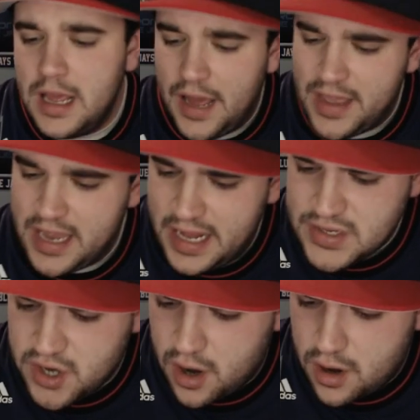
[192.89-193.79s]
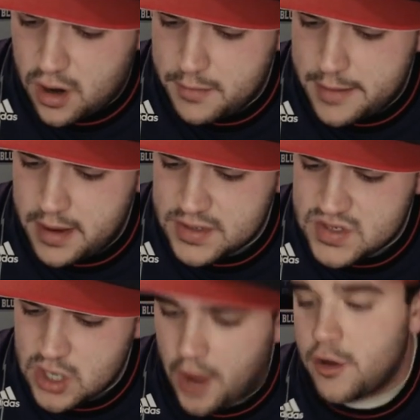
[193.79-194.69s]
I think it is, or maybe
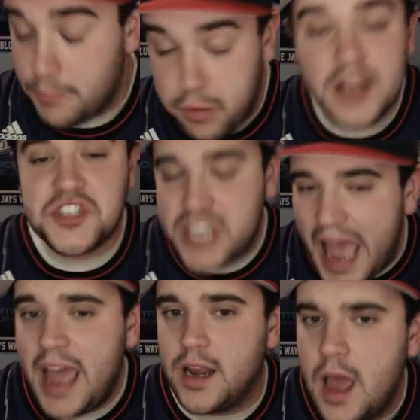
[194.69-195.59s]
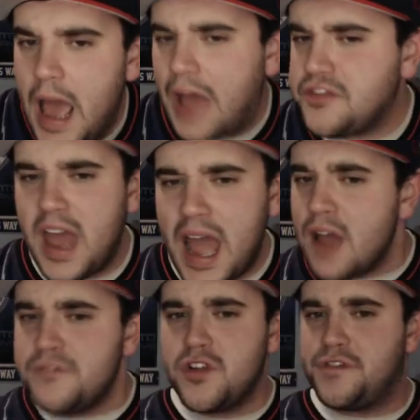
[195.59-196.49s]
it's not. They're plus 10 at the
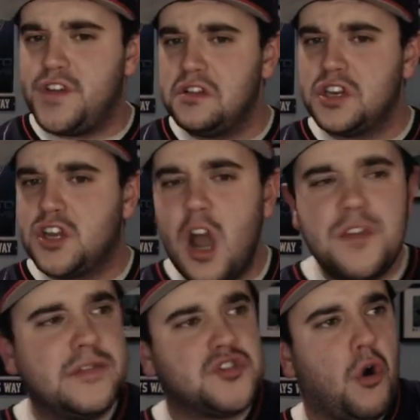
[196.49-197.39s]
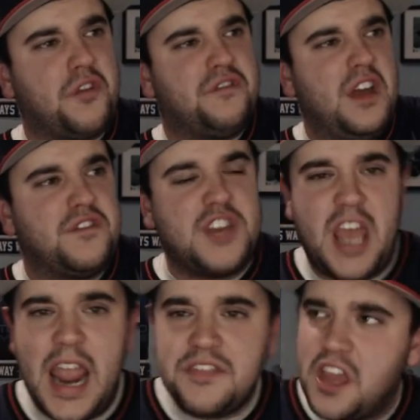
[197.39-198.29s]
half. They're feeling good. They've scored
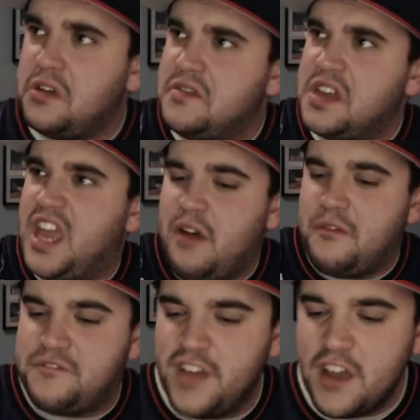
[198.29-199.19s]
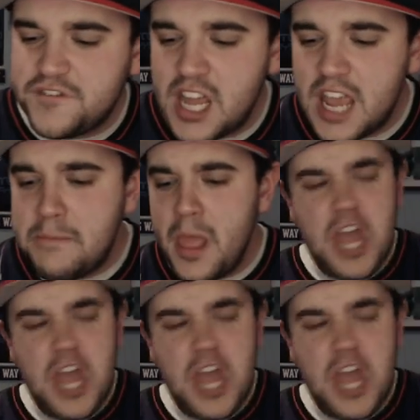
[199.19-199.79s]
58. They don't even give up 50.